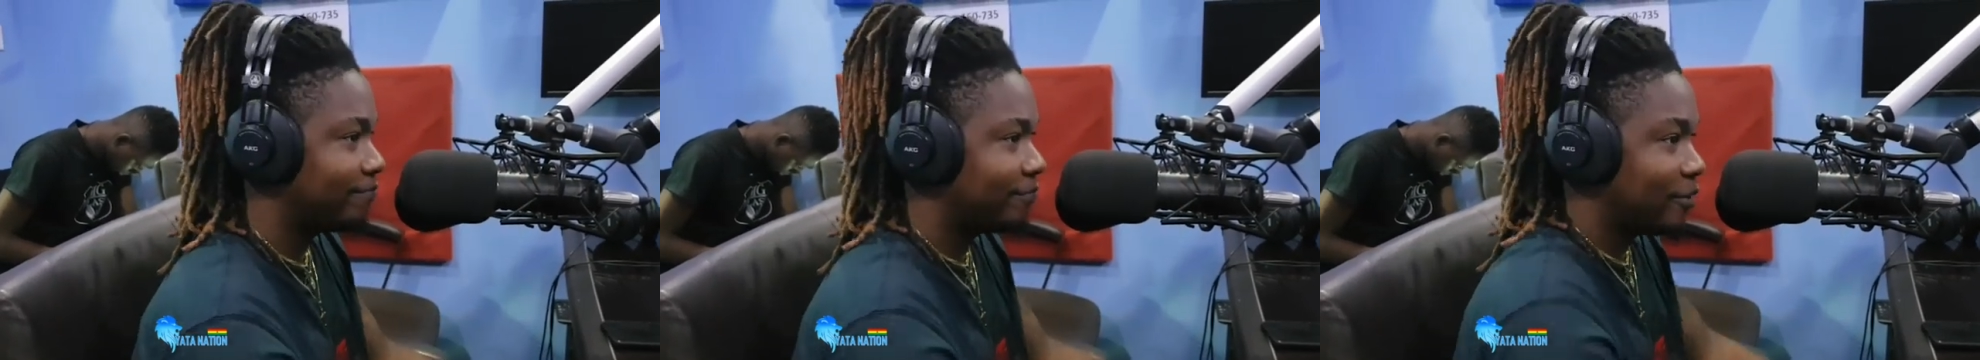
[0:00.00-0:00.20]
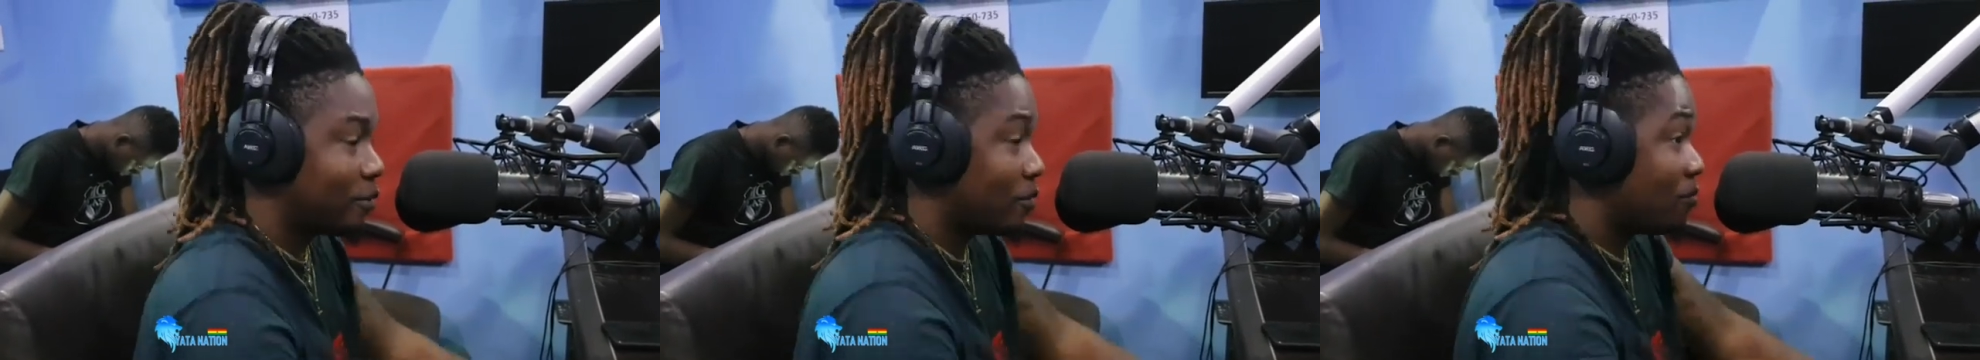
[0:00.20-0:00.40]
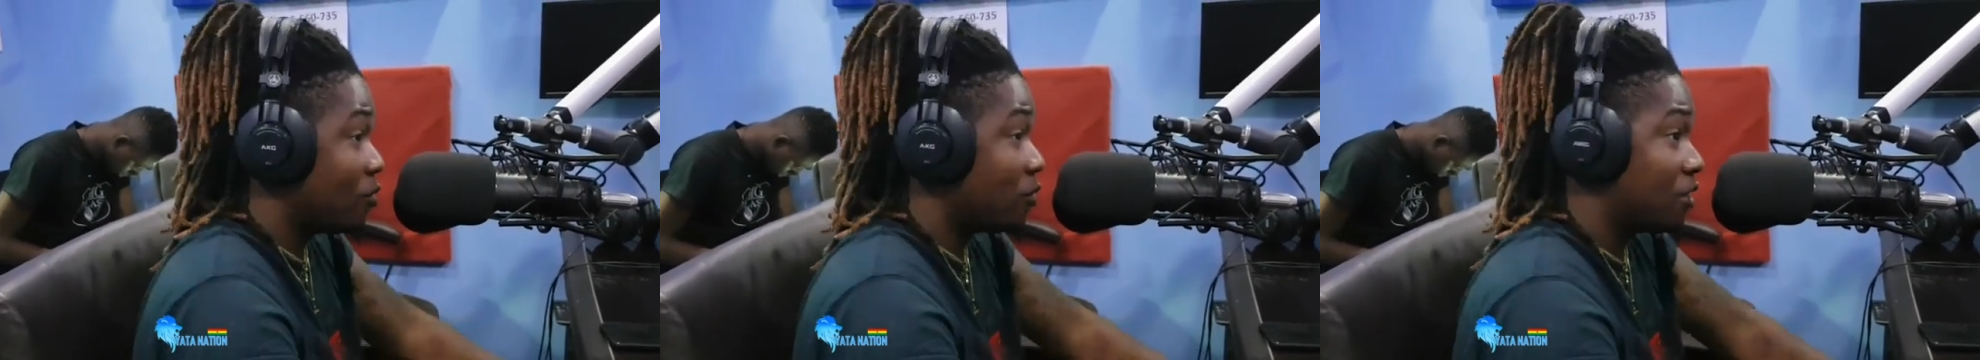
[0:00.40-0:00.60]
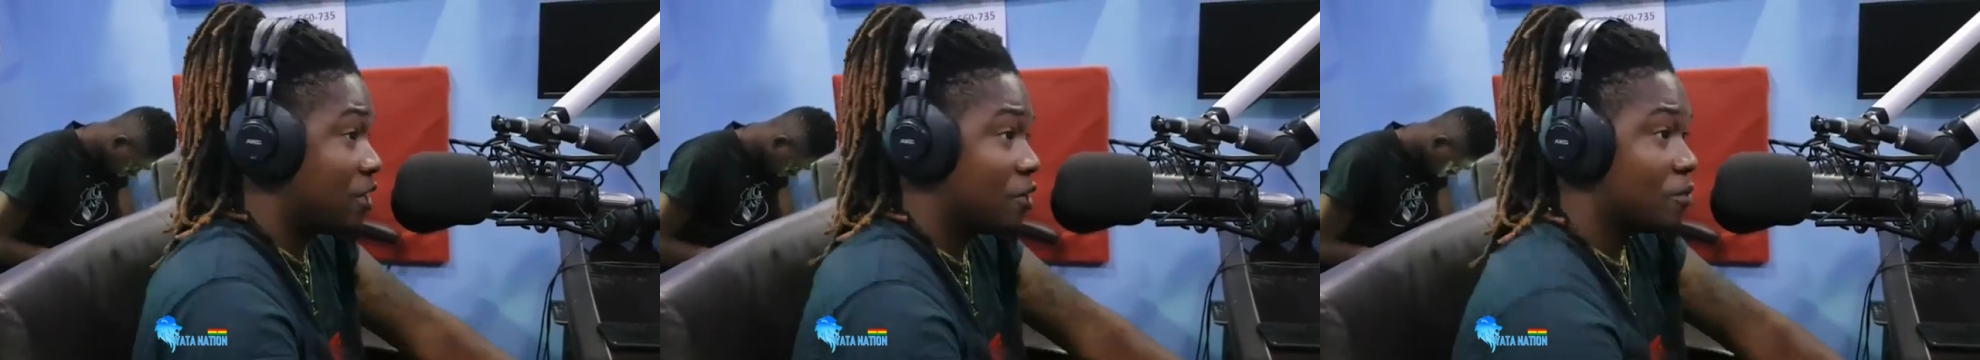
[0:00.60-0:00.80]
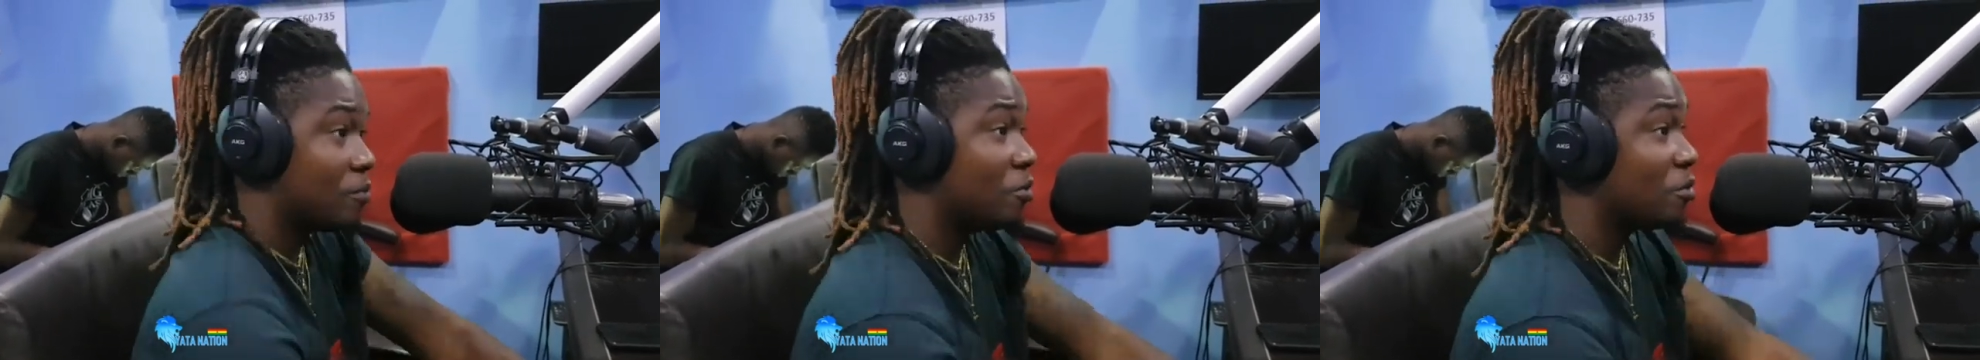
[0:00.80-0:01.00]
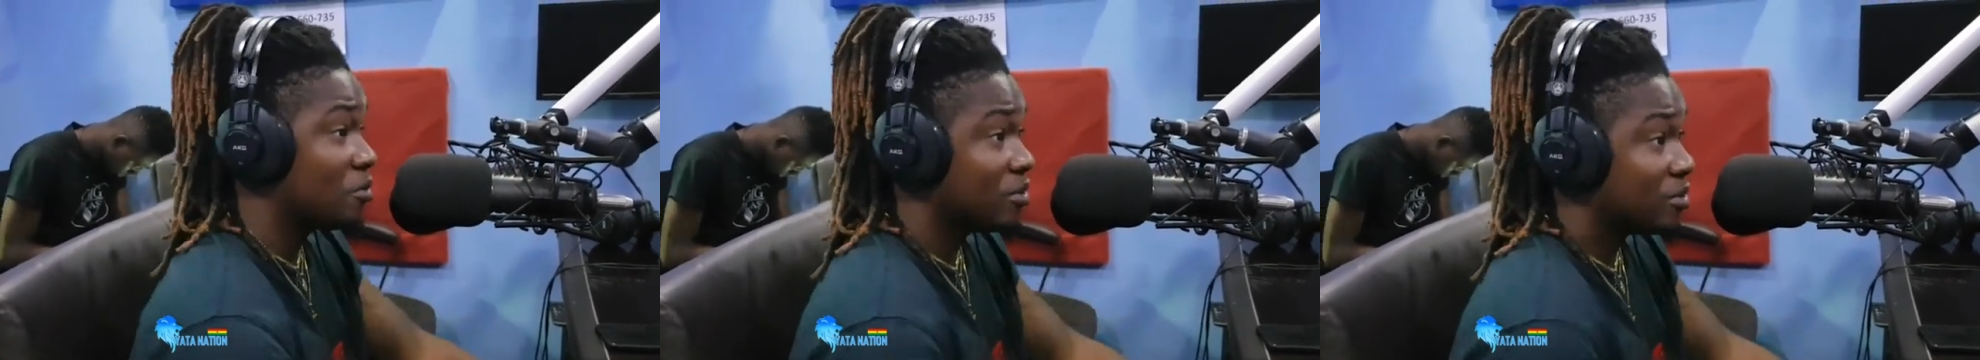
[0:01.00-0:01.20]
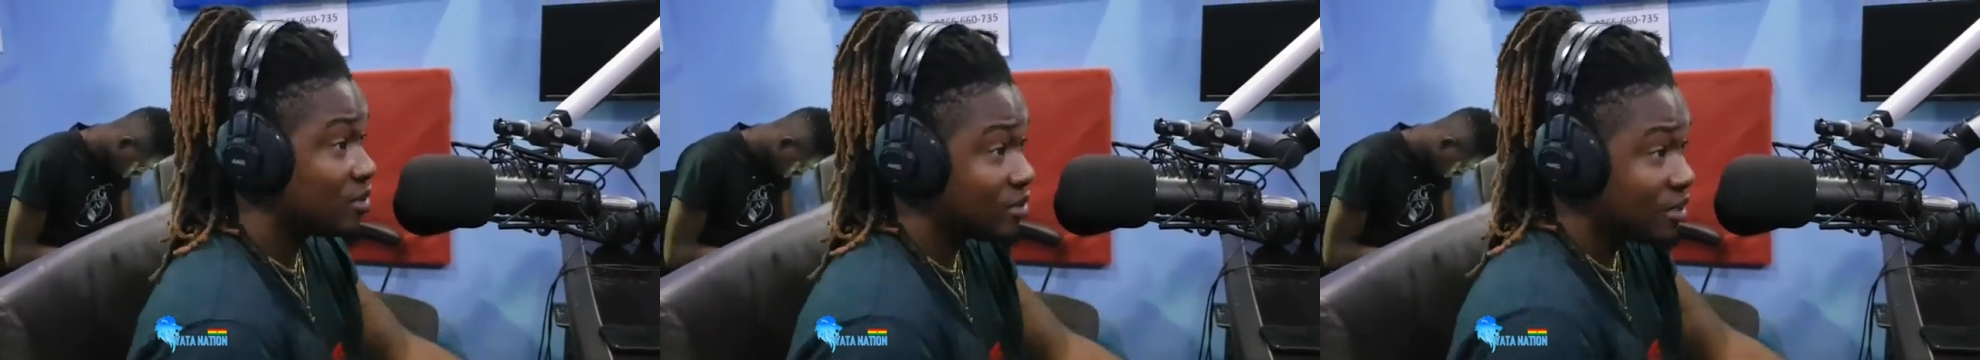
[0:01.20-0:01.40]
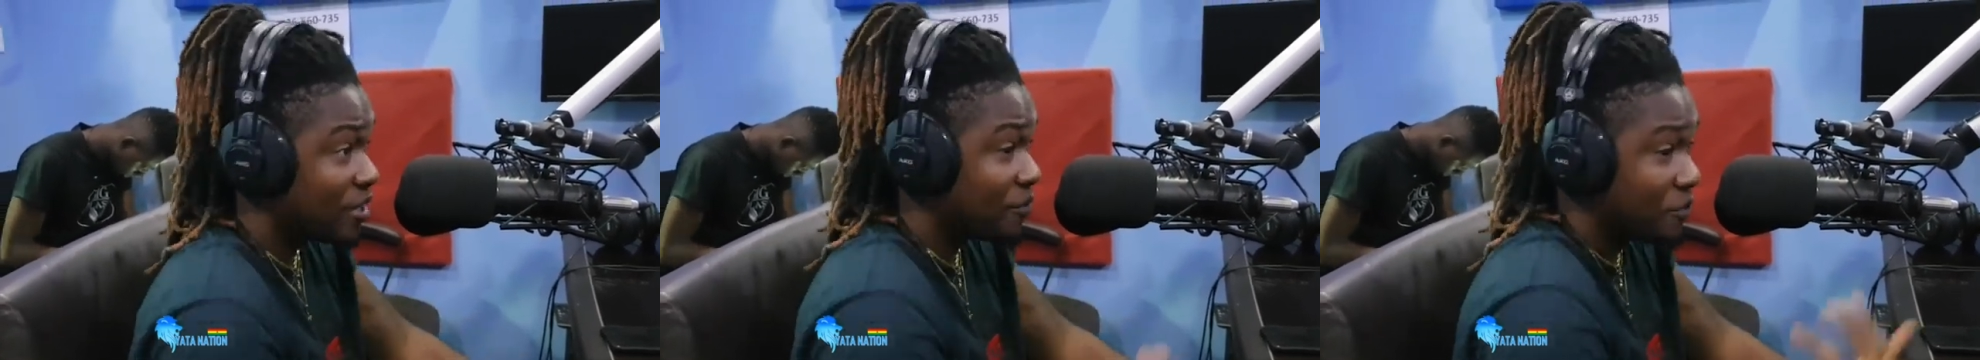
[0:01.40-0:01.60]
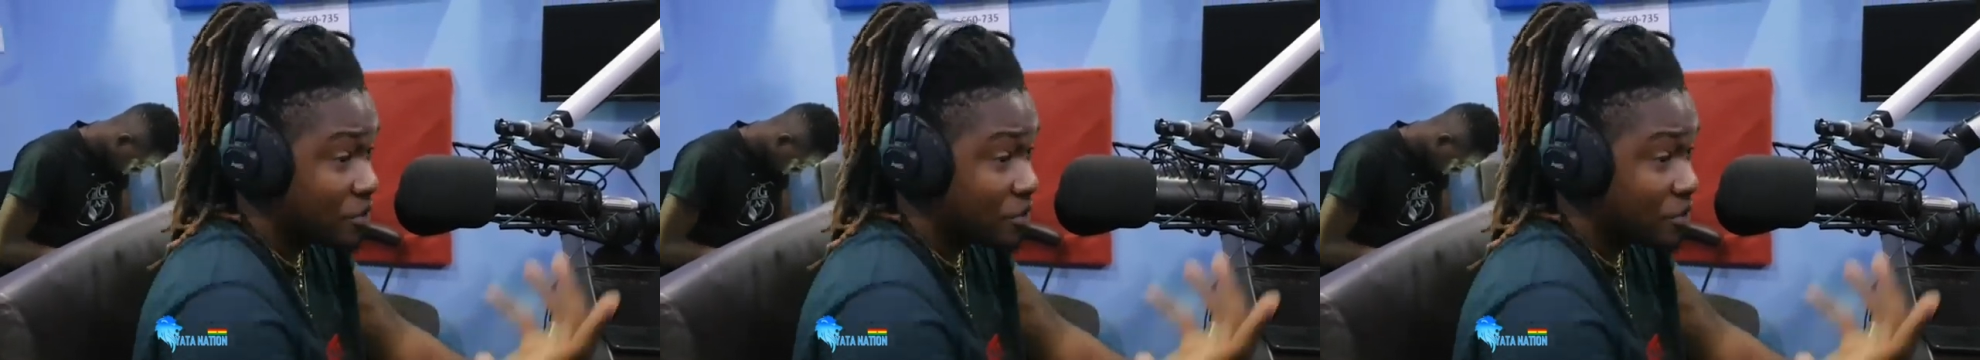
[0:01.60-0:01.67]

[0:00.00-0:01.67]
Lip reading: They were mostly homos. If